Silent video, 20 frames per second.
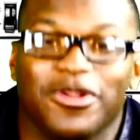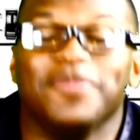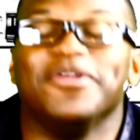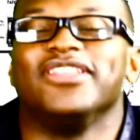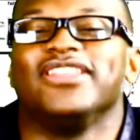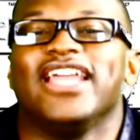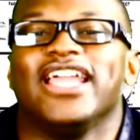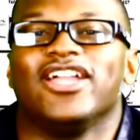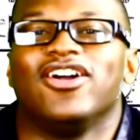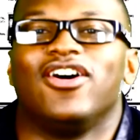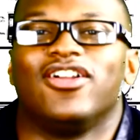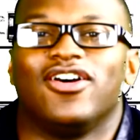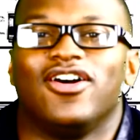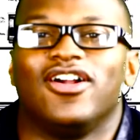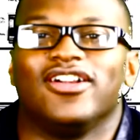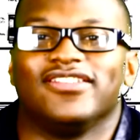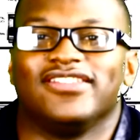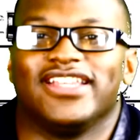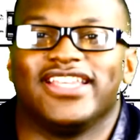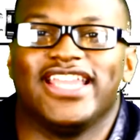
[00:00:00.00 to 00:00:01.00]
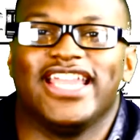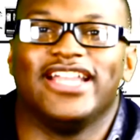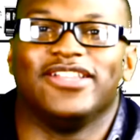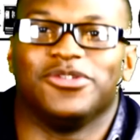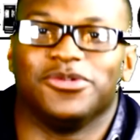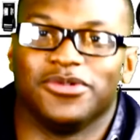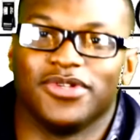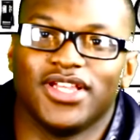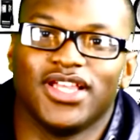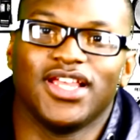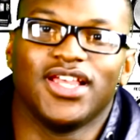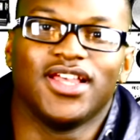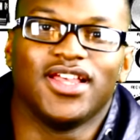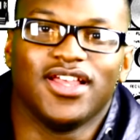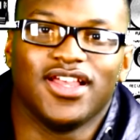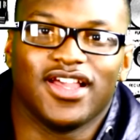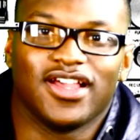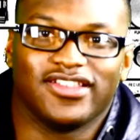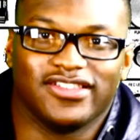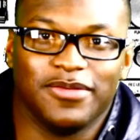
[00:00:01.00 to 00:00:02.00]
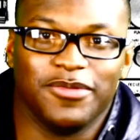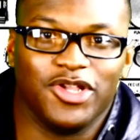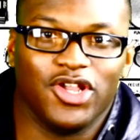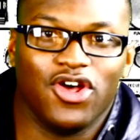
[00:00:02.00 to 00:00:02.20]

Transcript: let me thank all the artists that canceled. I'm